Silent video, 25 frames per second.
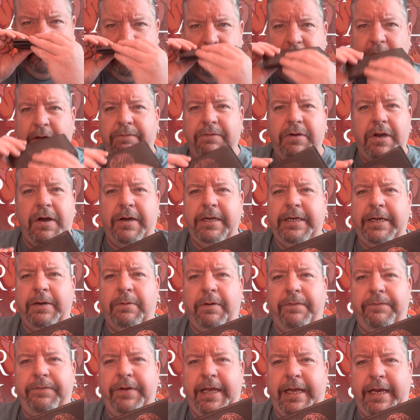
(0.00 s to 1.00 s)
No idea
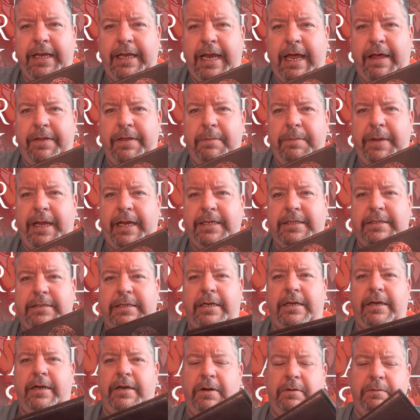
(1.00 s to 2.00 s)
what vegan leather means. I
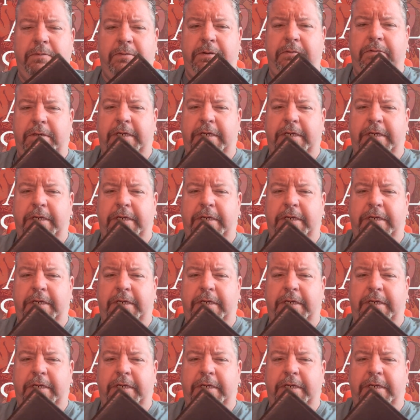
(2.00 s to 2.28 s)
don't know.